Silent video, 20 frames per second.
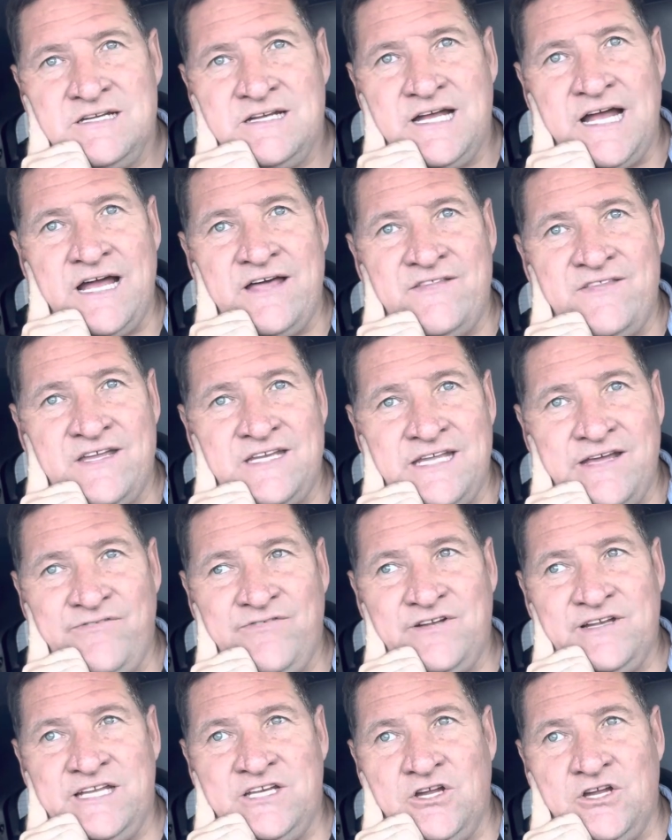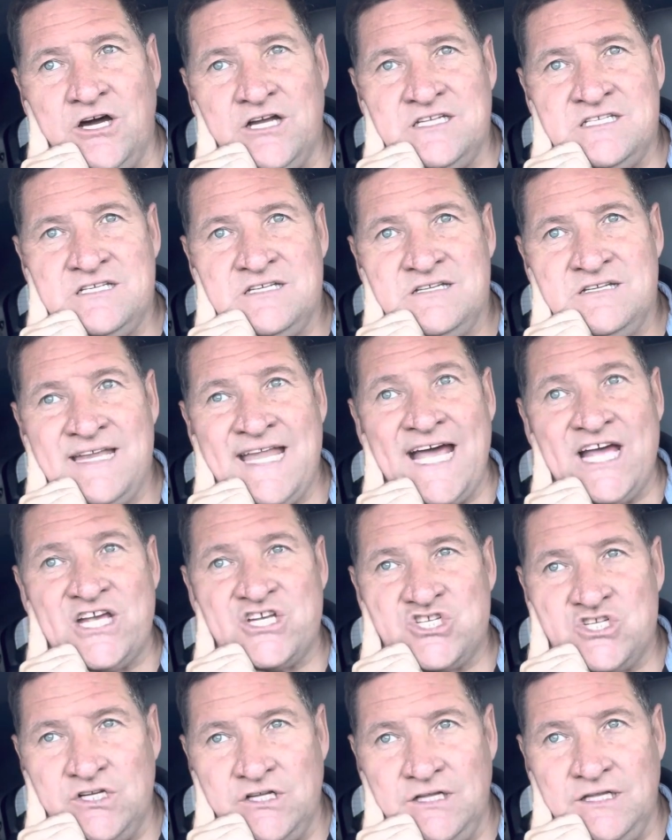They're definitely not
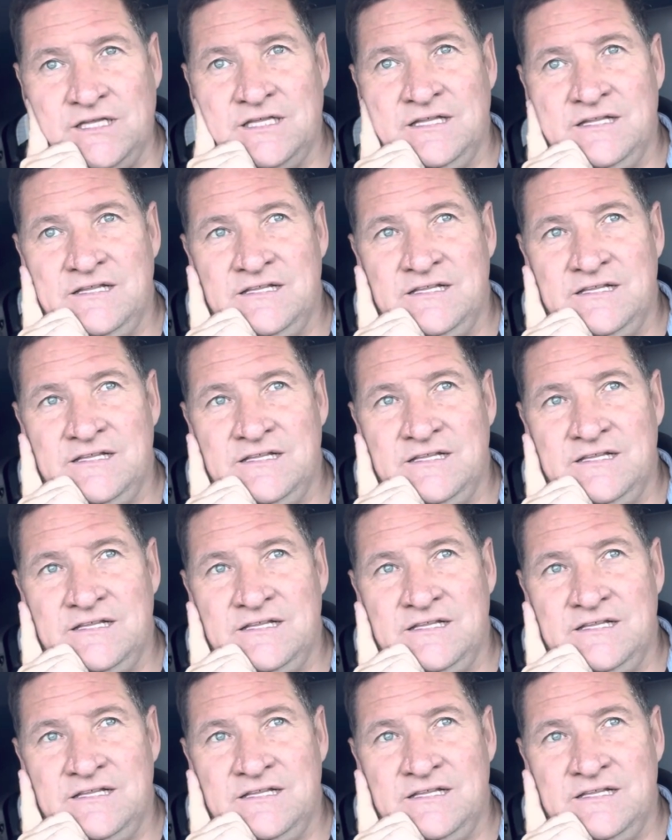national.